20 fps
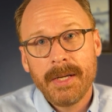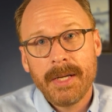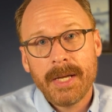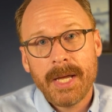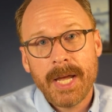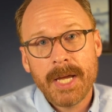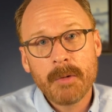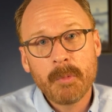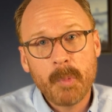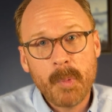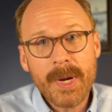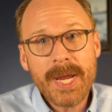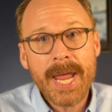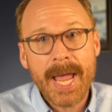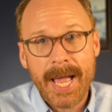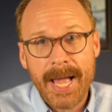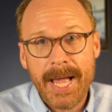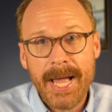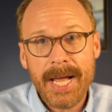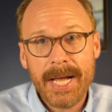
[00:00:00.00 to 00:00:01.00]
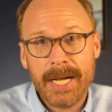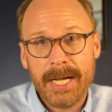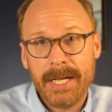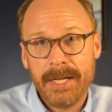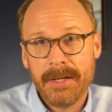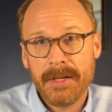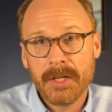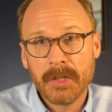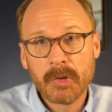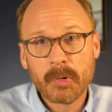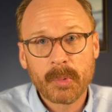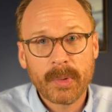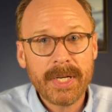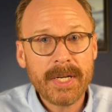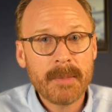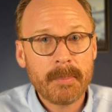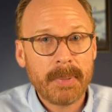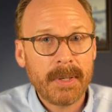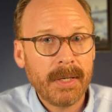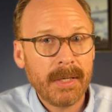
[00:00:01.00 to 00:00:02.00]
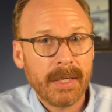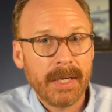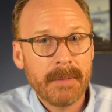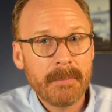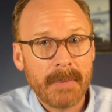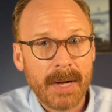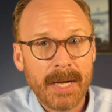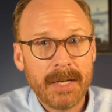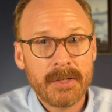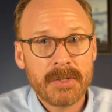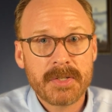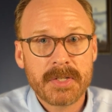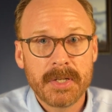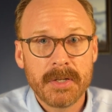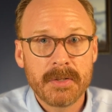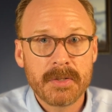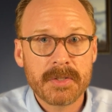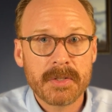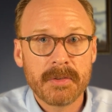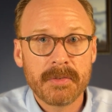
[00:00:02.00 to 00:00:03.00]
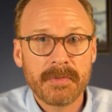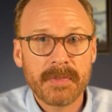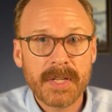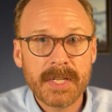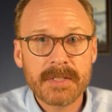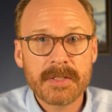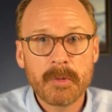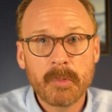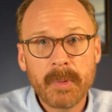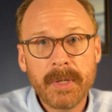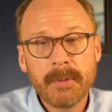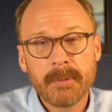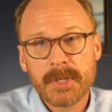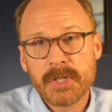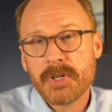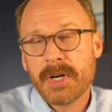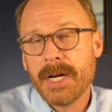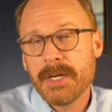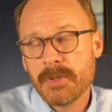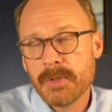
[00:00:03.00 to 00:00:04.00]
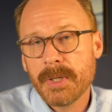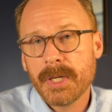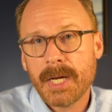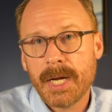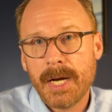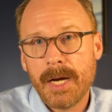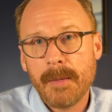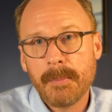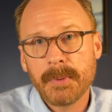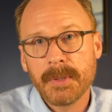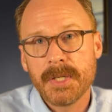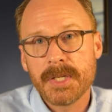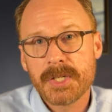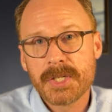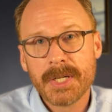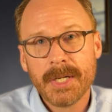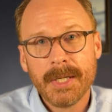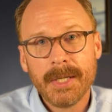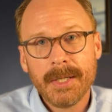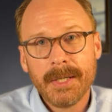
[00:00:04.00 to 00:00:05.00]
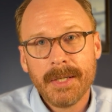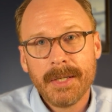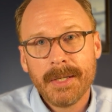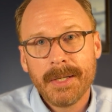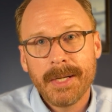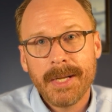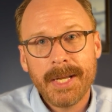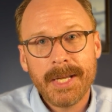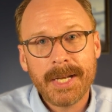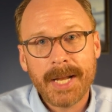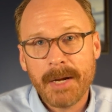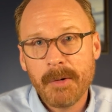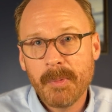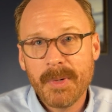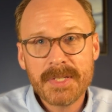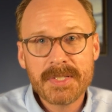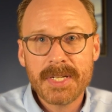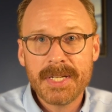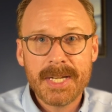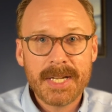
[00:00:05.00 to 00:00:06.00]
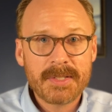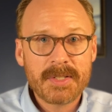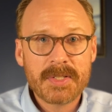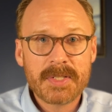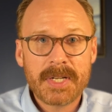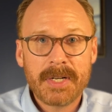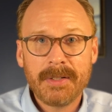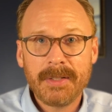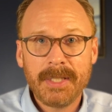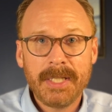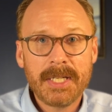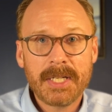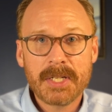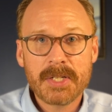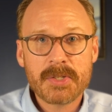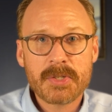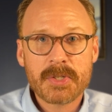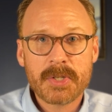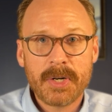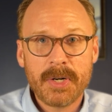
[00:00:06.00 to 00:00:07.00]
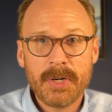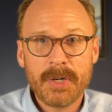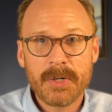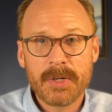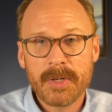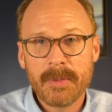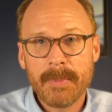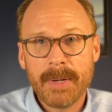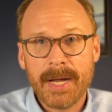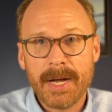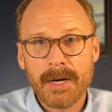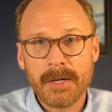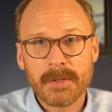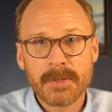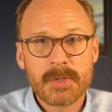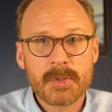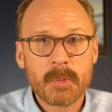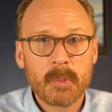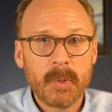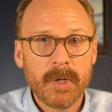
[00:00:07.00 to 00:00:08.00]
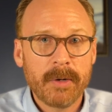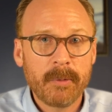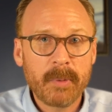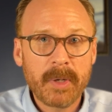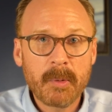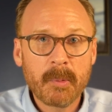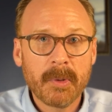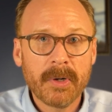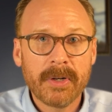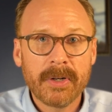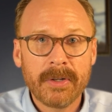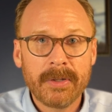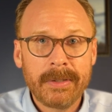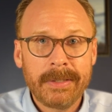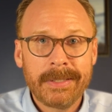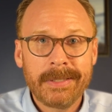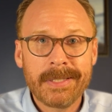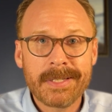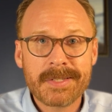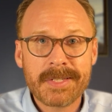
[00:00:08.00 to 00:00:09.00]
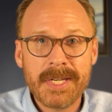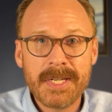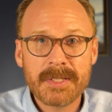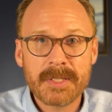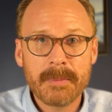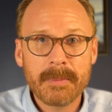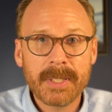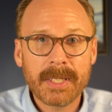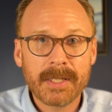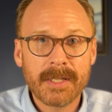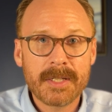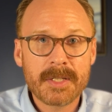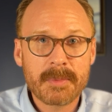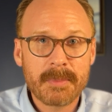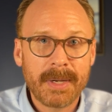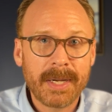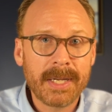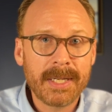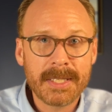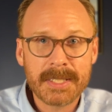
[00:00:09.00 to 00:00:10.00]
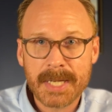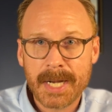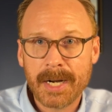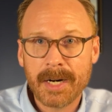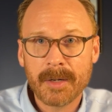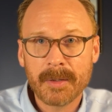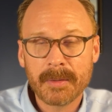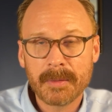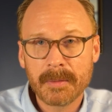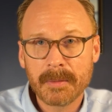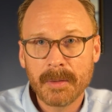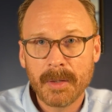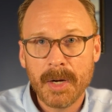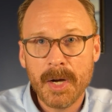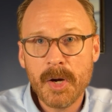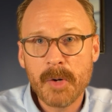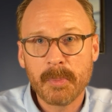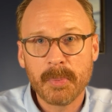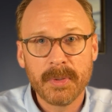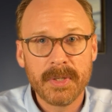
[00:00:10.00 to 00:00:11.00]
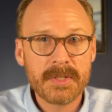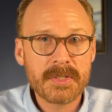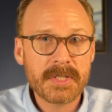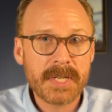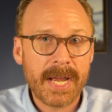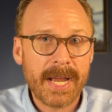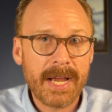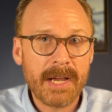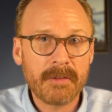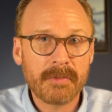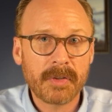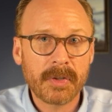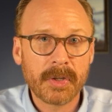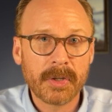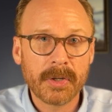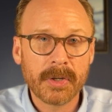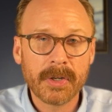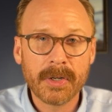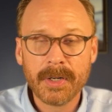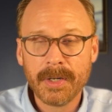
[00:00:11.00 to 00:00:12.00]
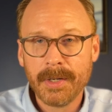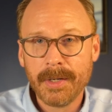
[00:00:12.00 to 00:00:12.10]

And we had agreed upon milestones of things that we were trying to accomplish. And I wasn't necessarily concerned about where we were early in the season, because my entire hope was to have her